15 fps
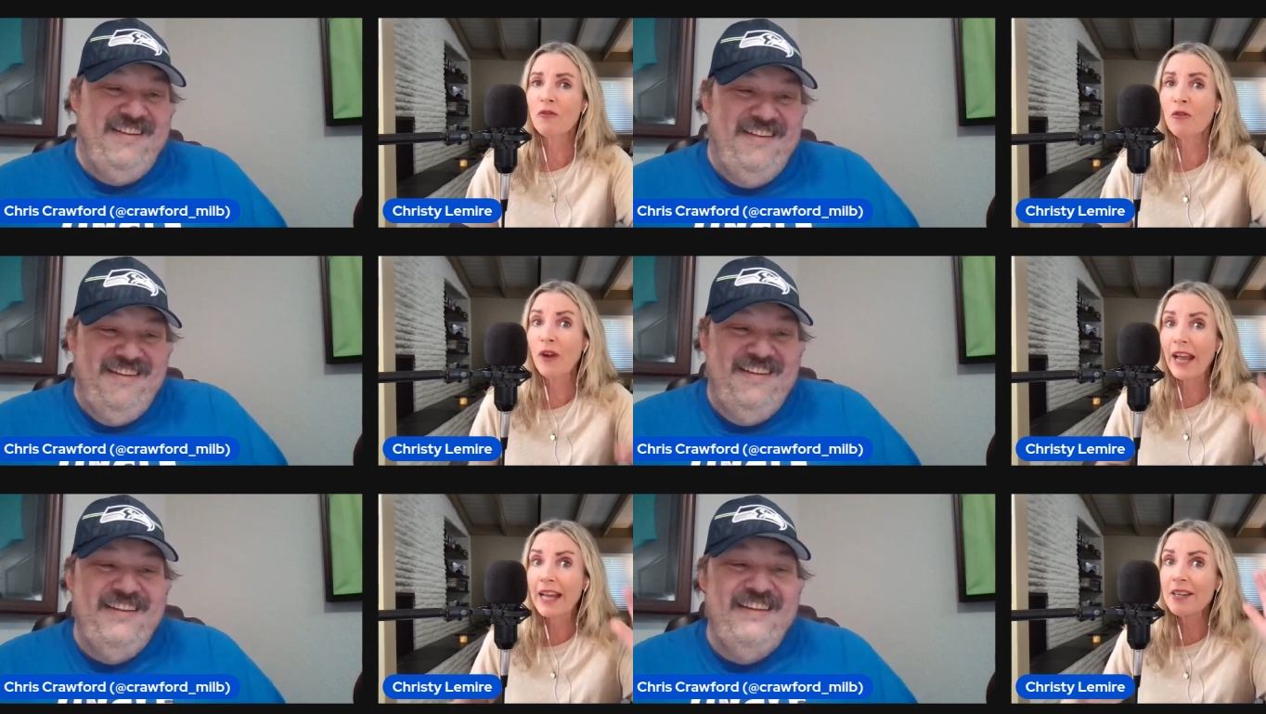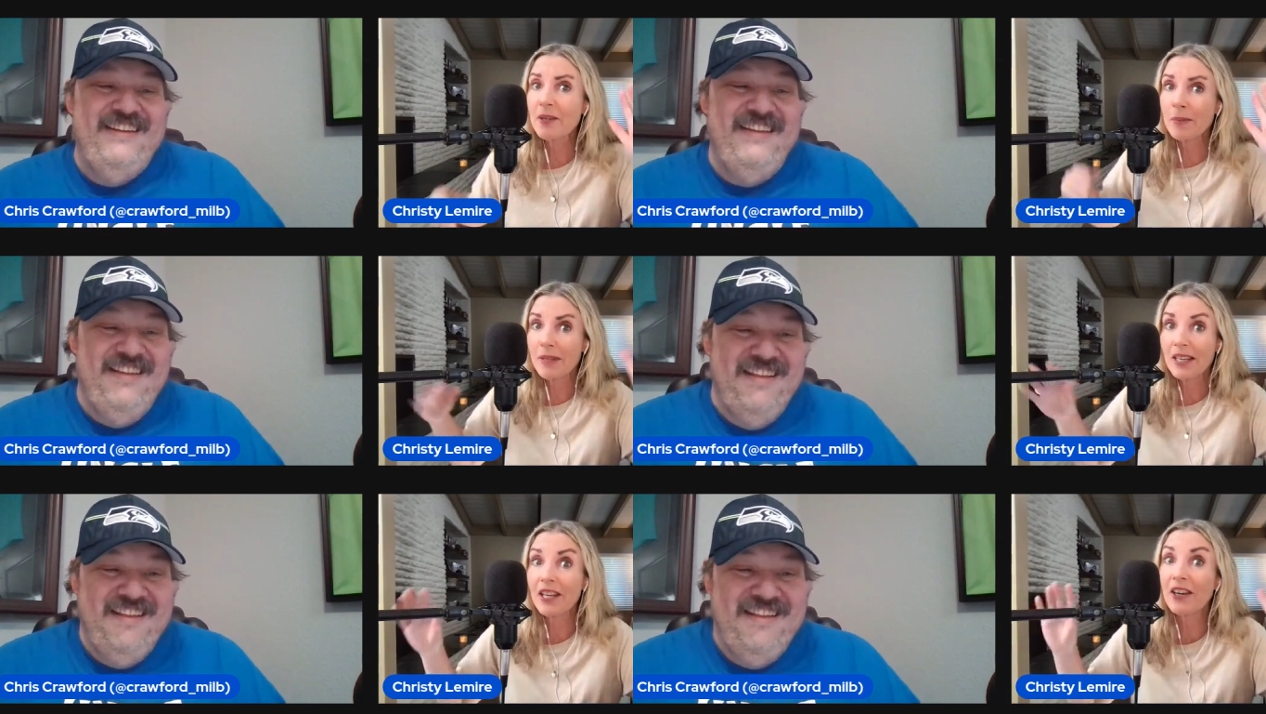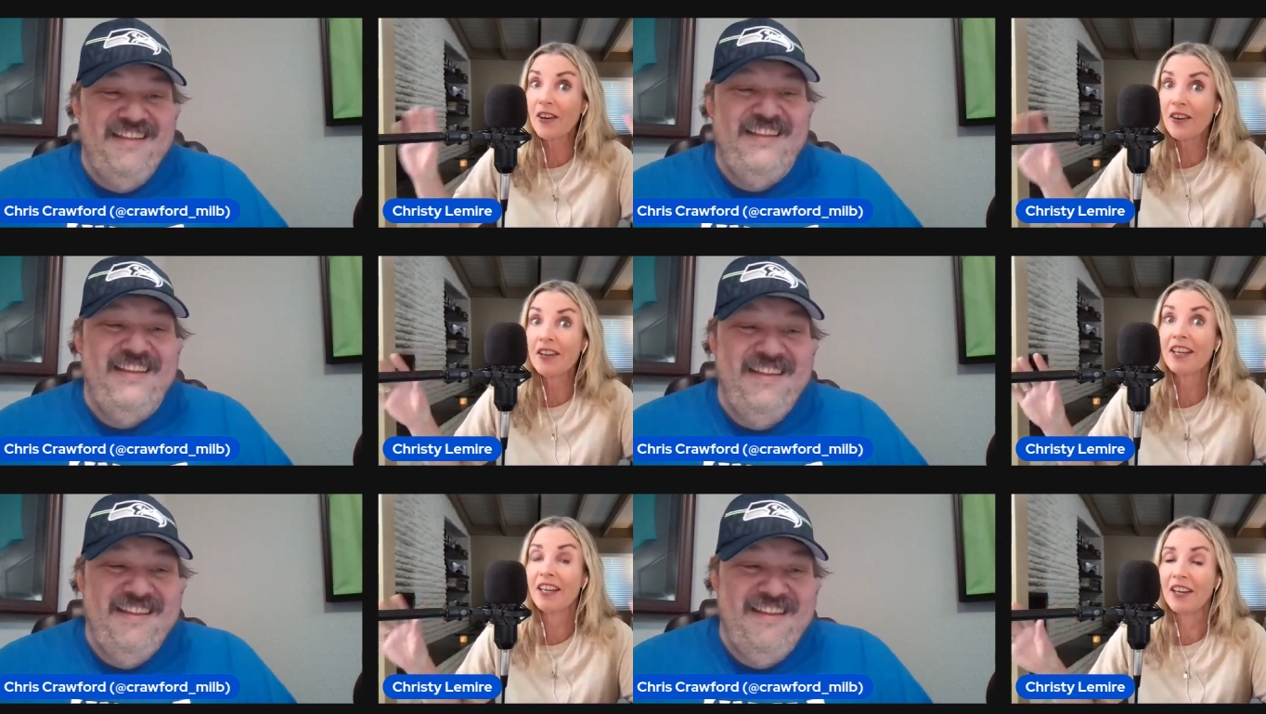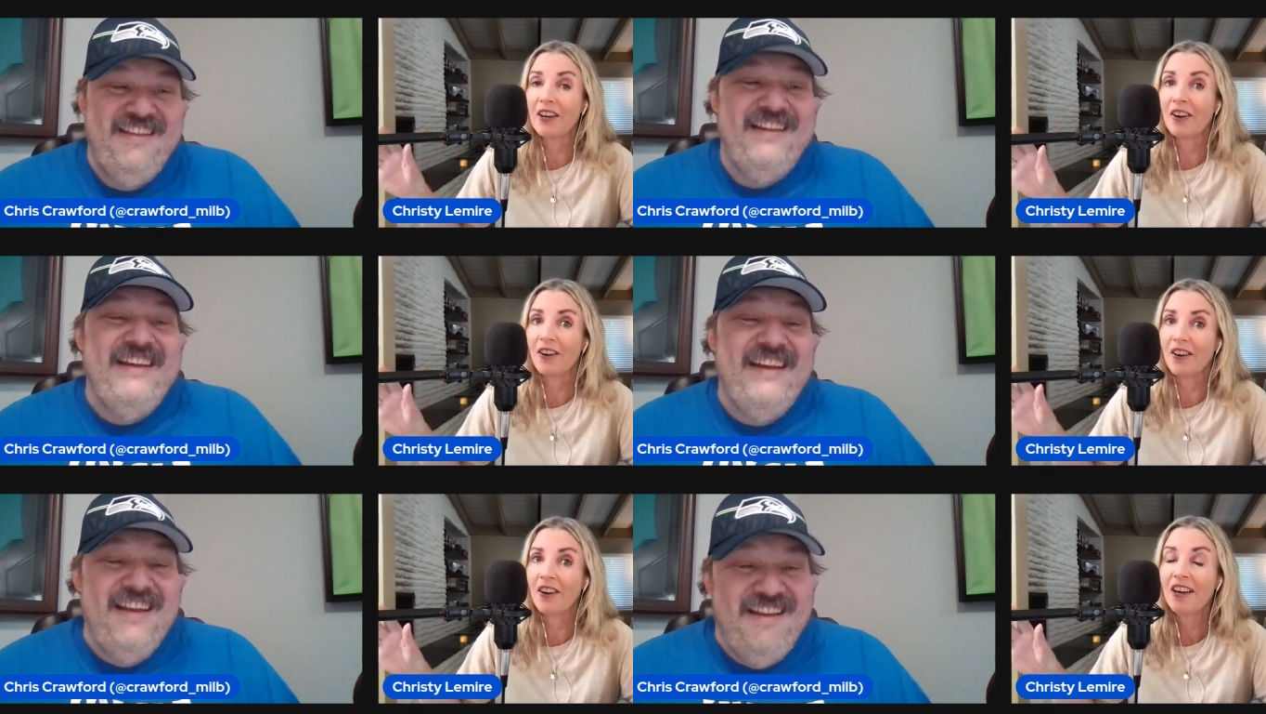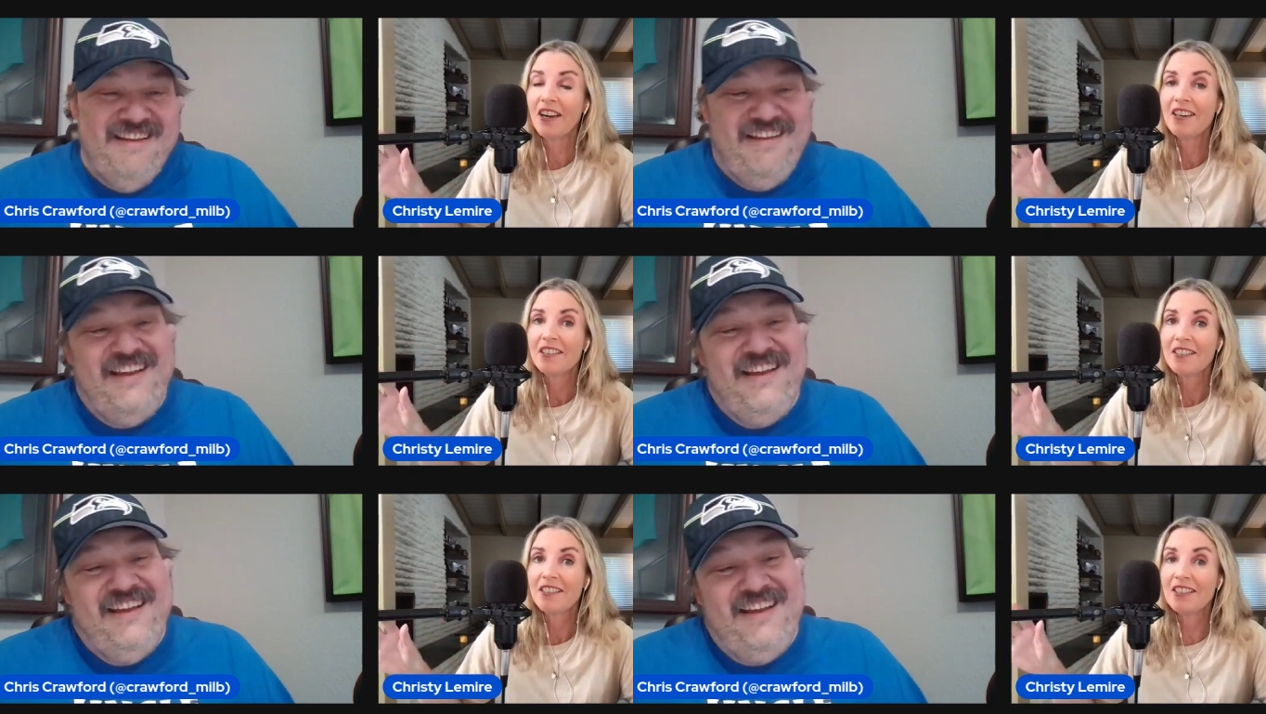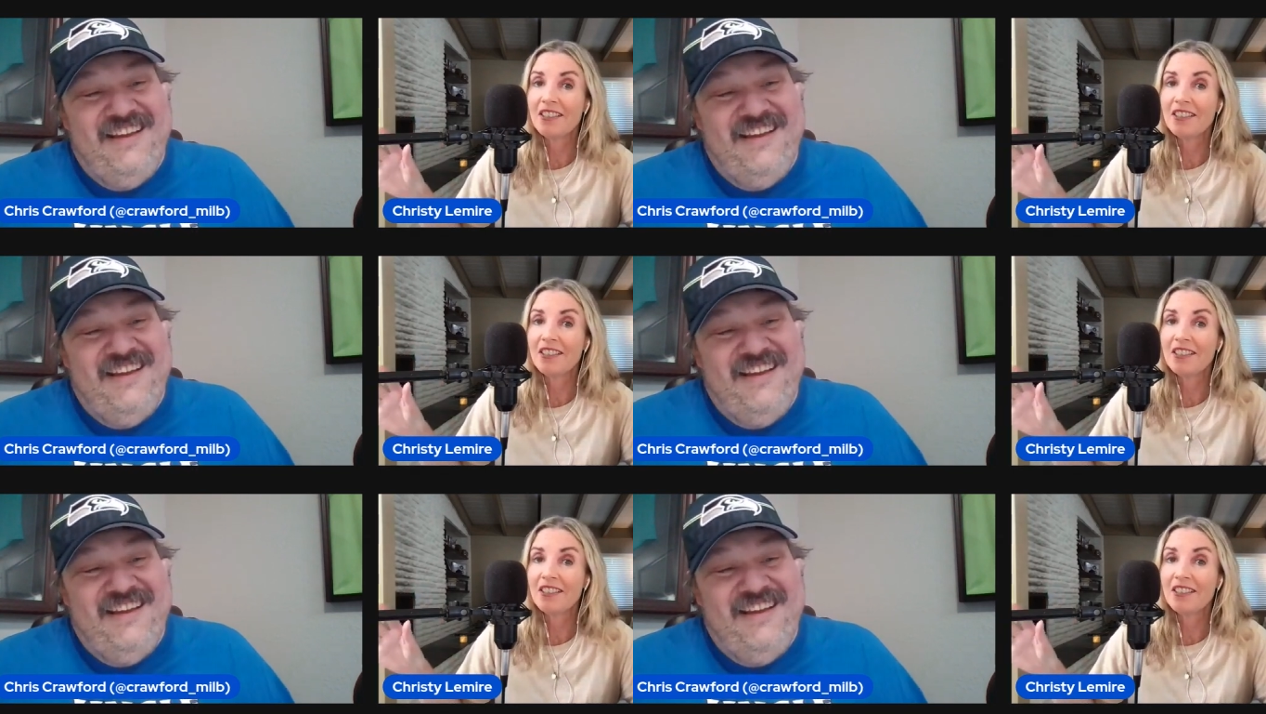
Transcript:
Speaker 1: random year here. This